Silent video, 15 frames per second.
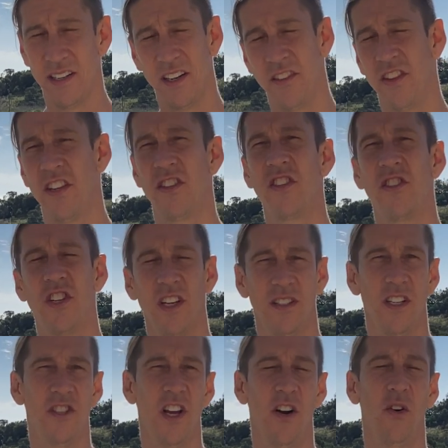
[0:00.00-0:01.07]
This is just a
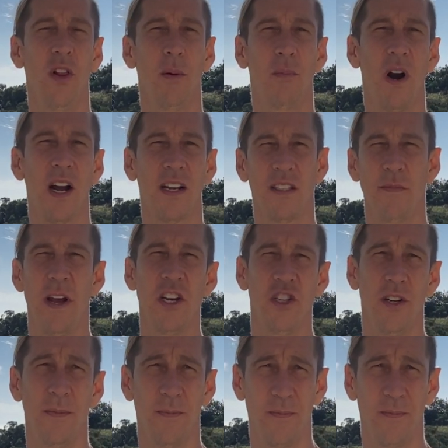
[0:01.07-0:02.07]
general approximation.